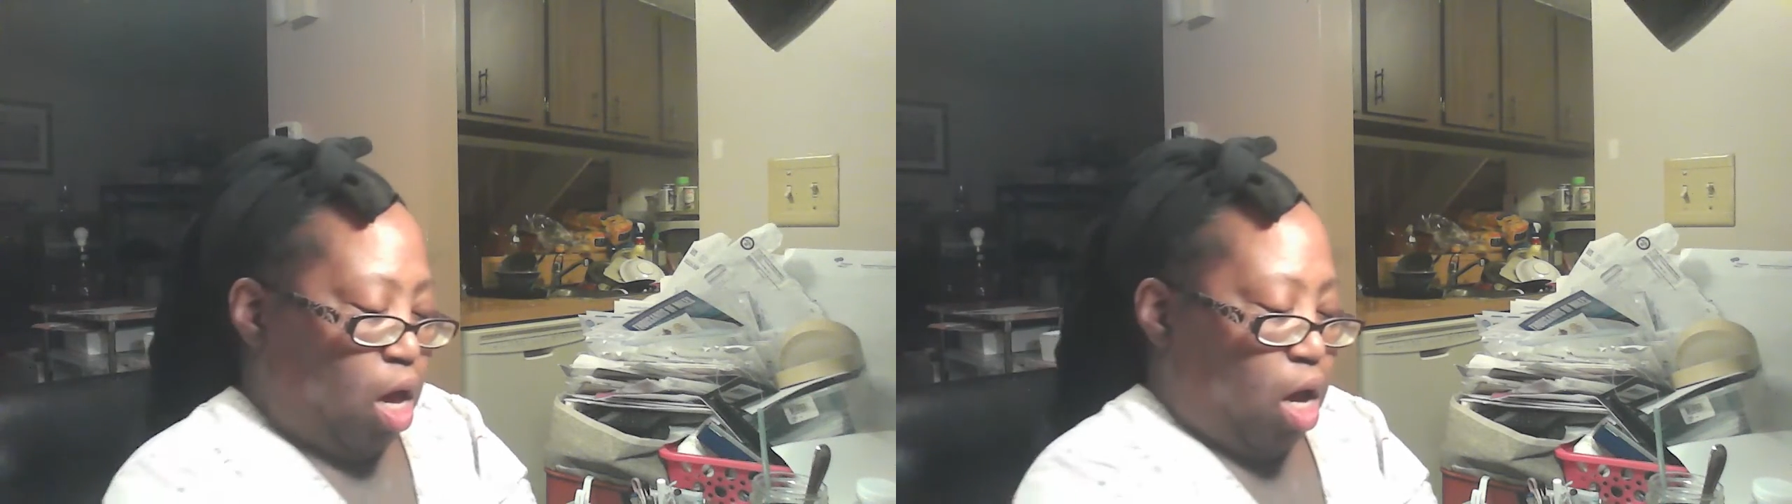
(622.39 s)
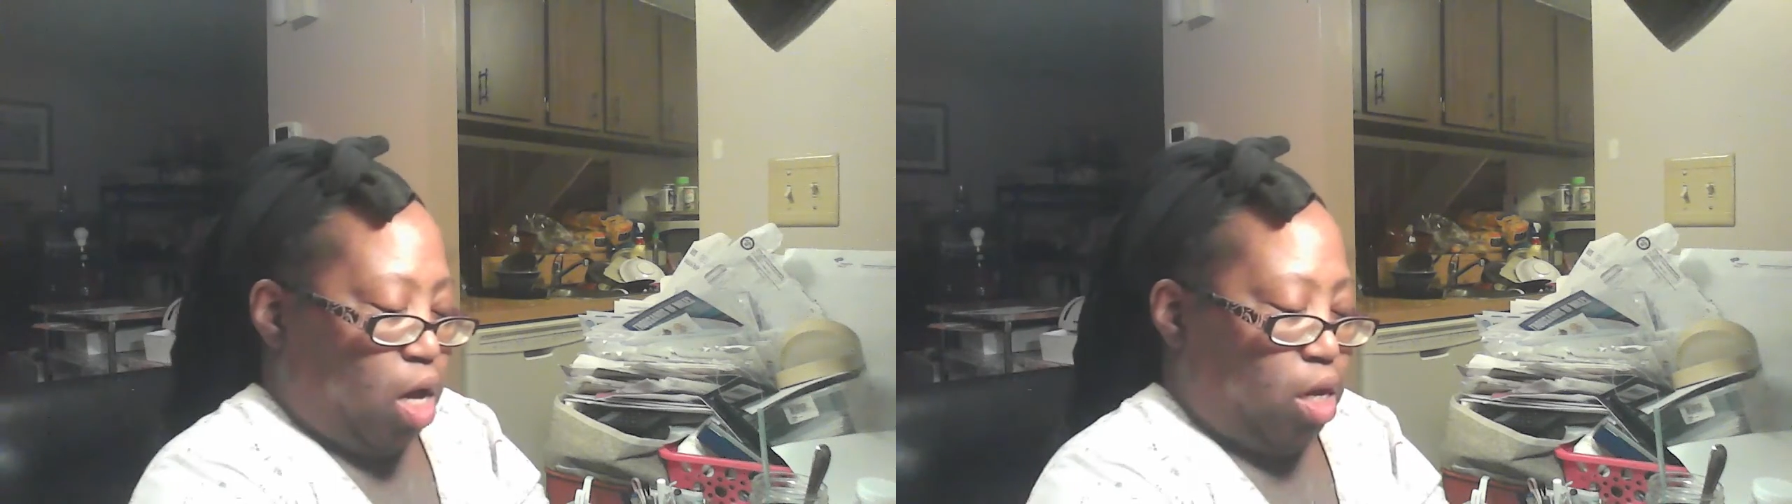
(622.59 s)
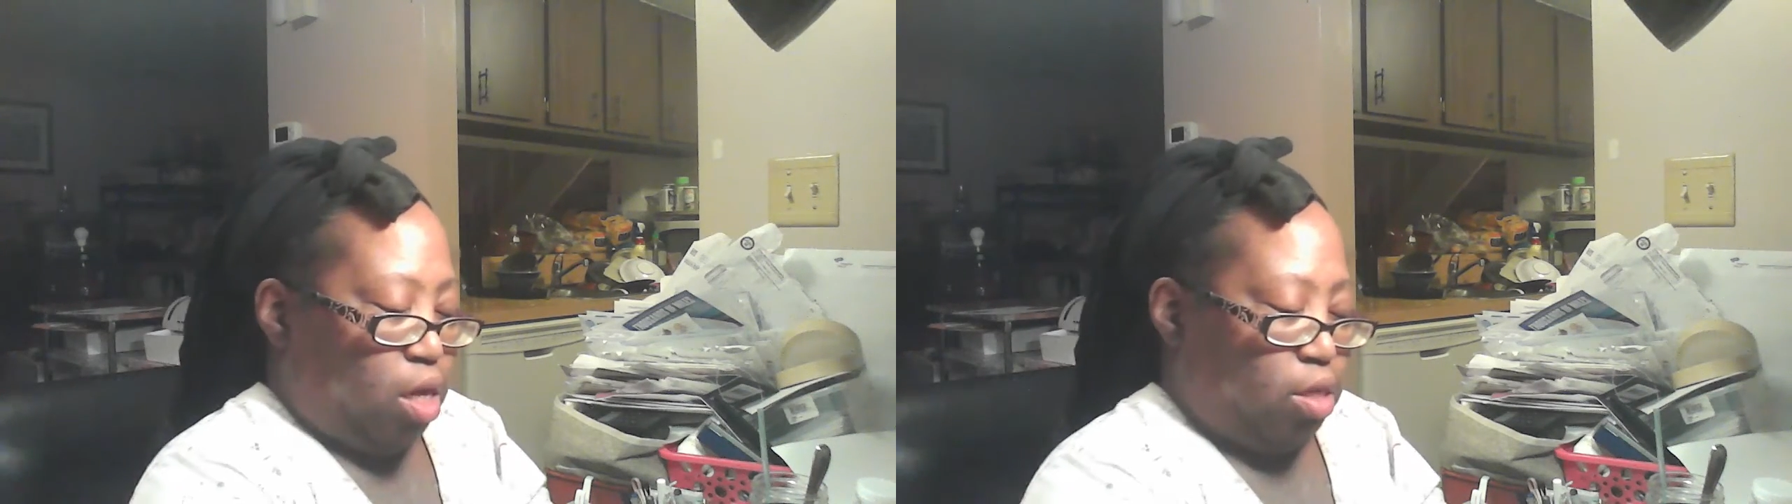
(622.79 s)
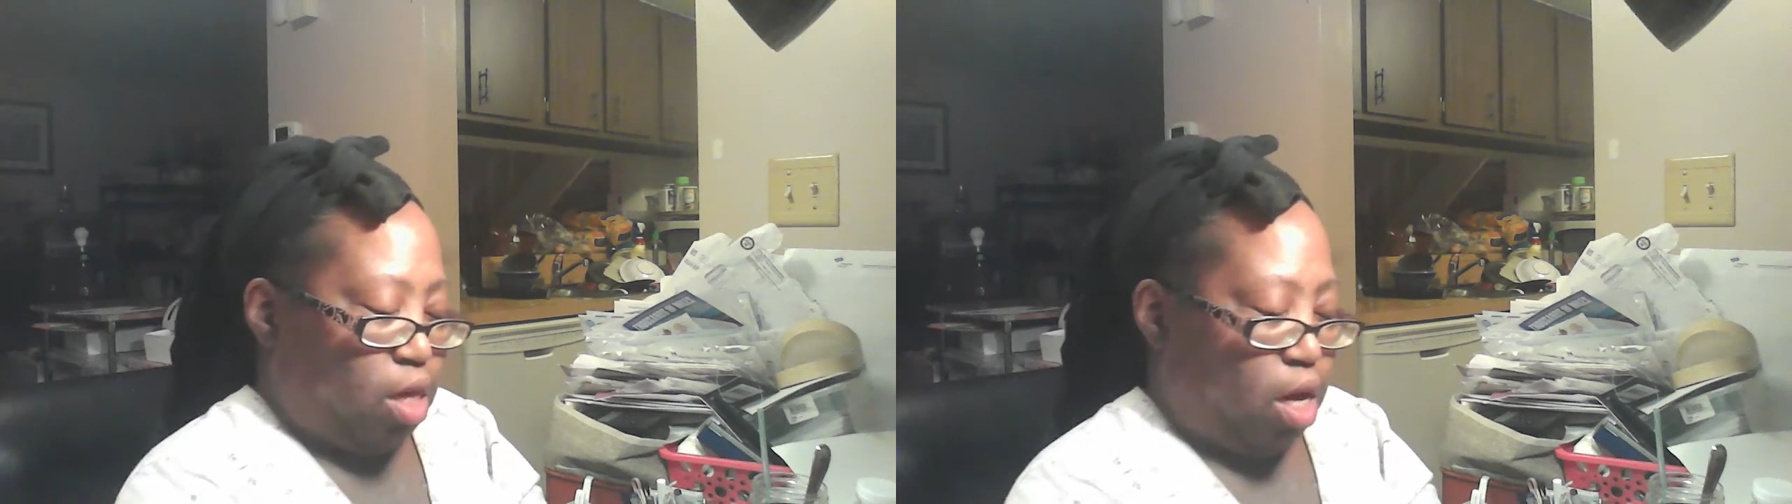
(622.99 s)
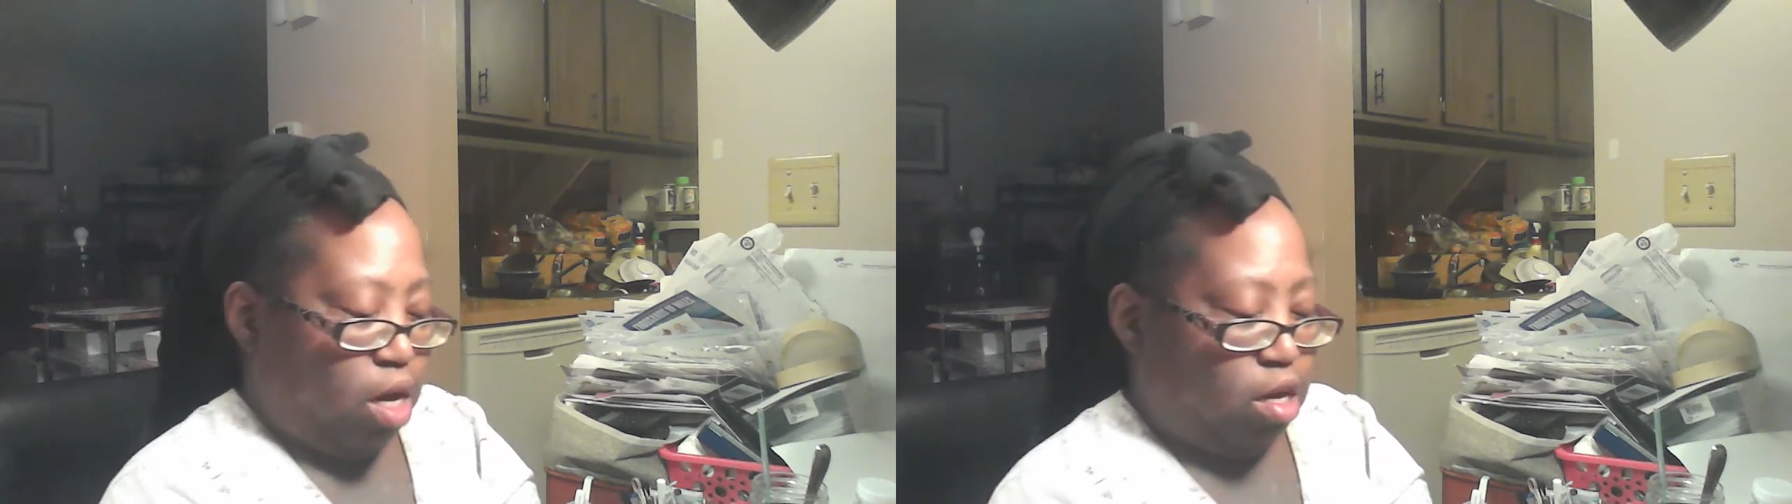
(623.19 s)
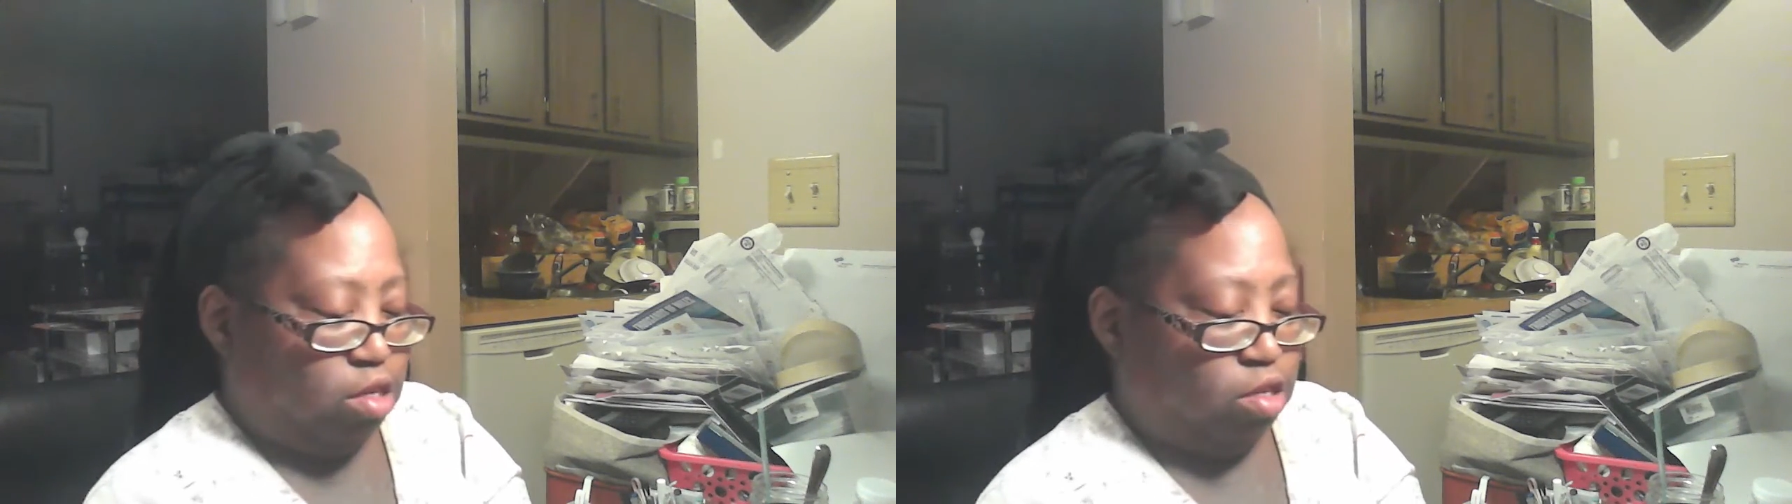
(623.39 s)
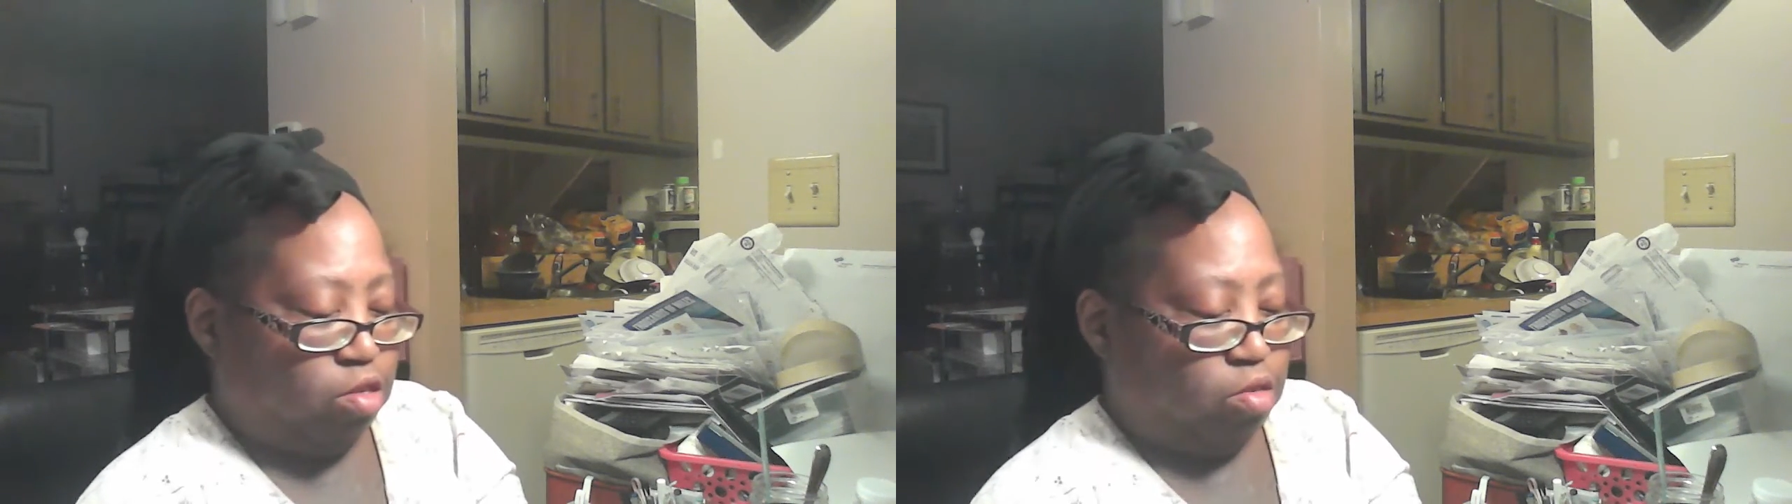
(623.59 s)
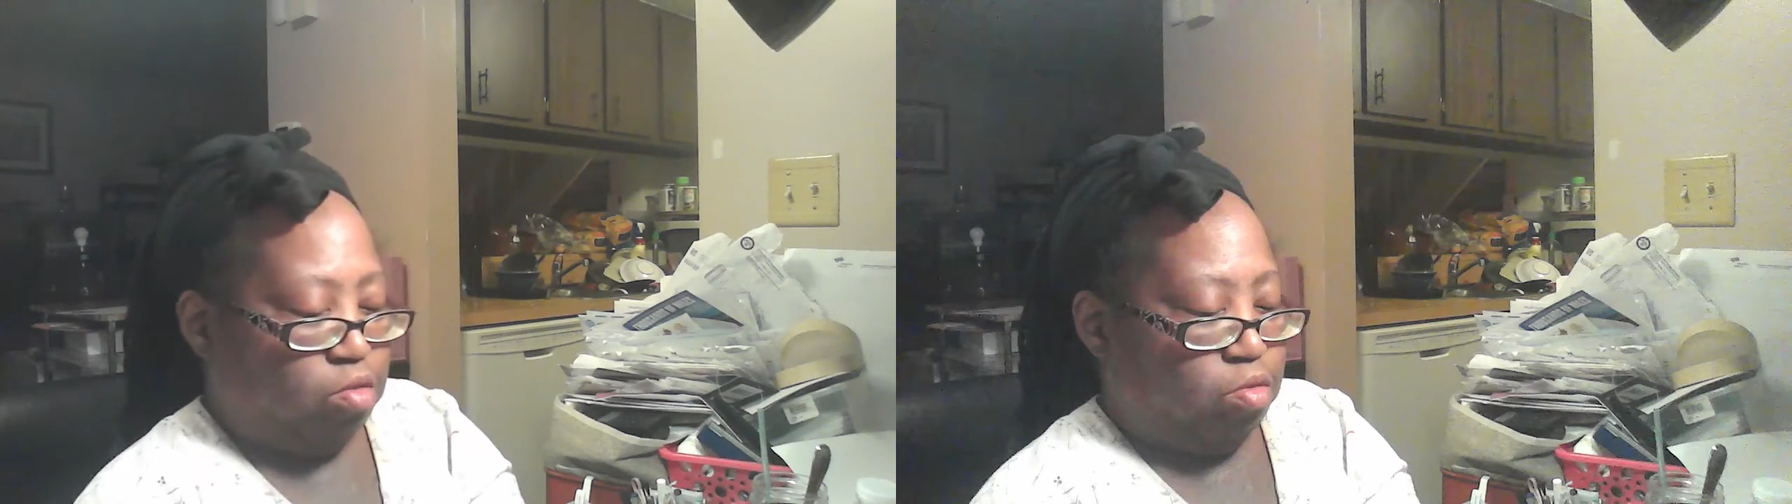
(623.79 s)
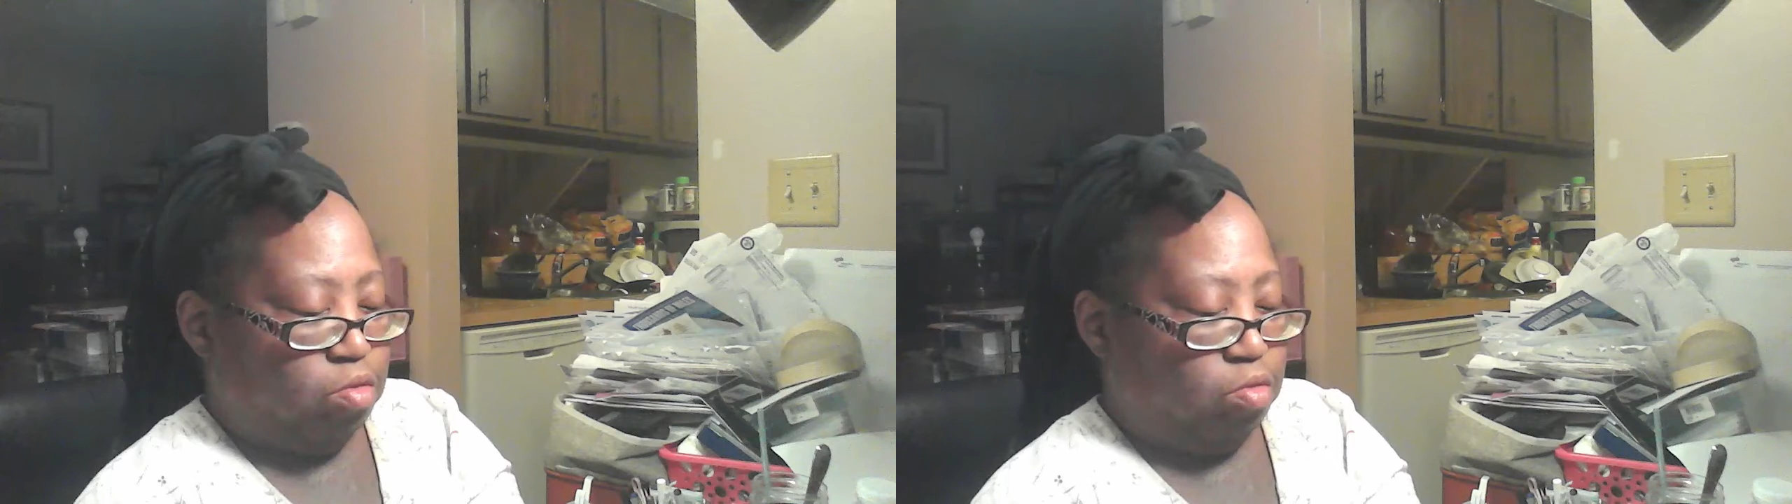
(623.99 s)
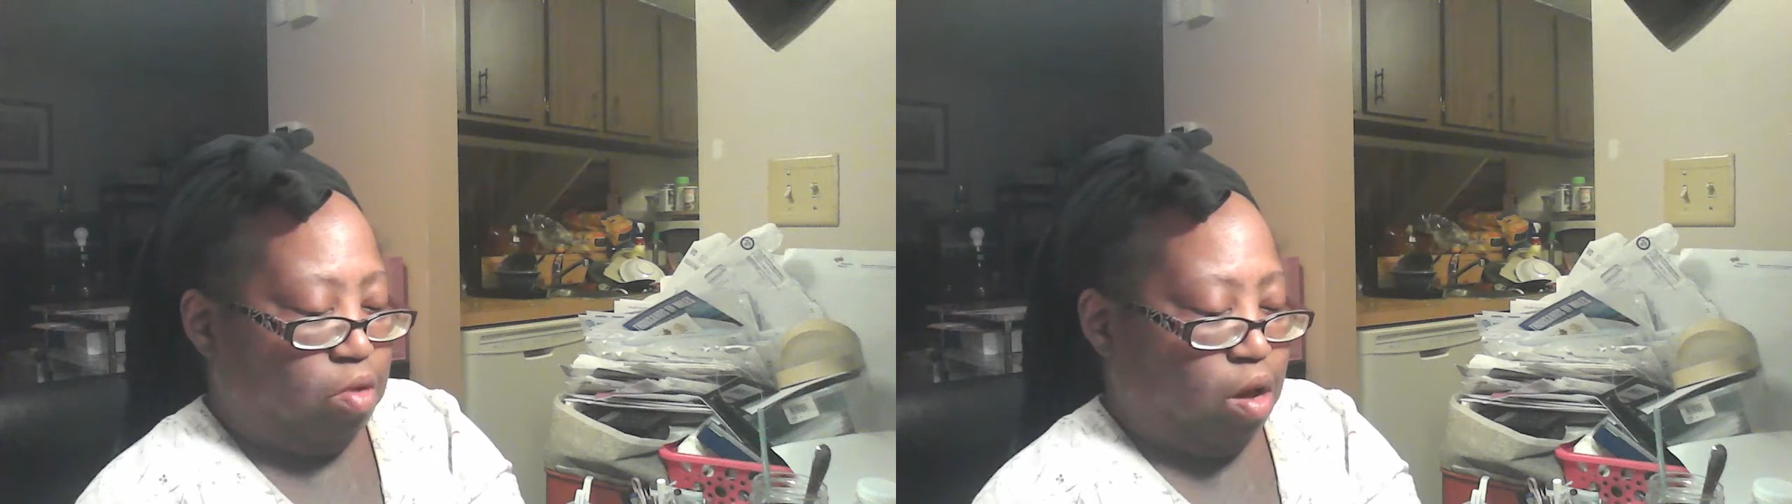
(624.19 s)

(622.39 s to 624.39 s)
I decided to